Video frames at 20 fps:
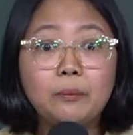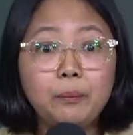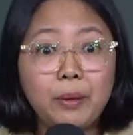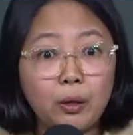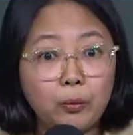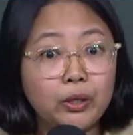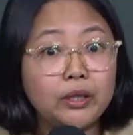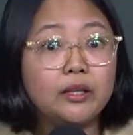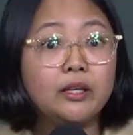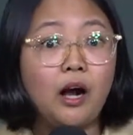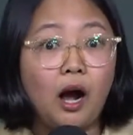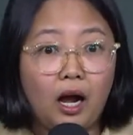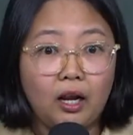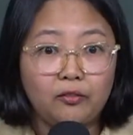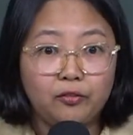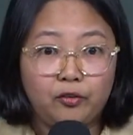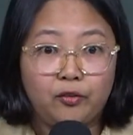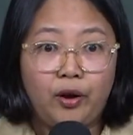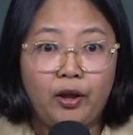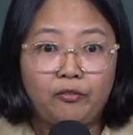be with God
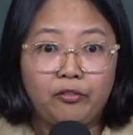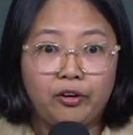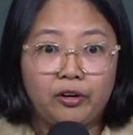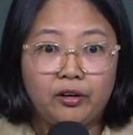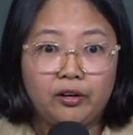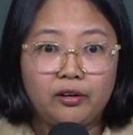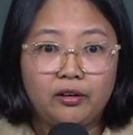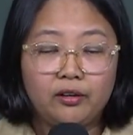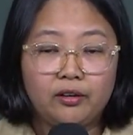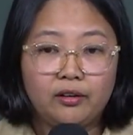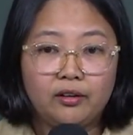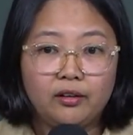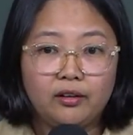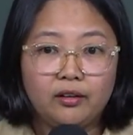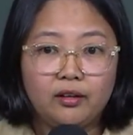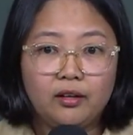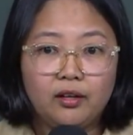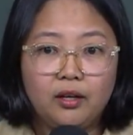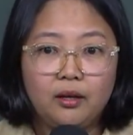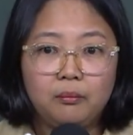forever.
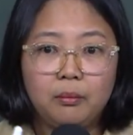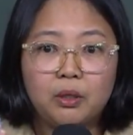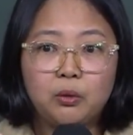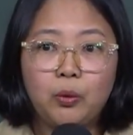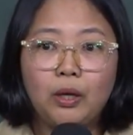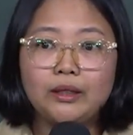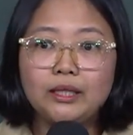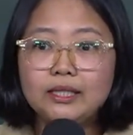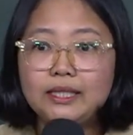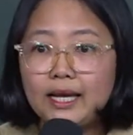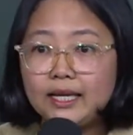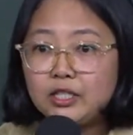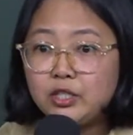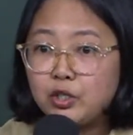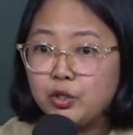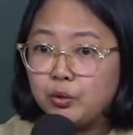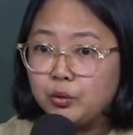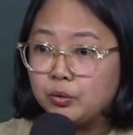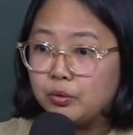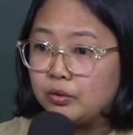But what did they
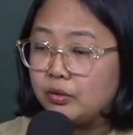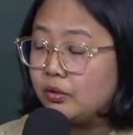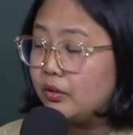do?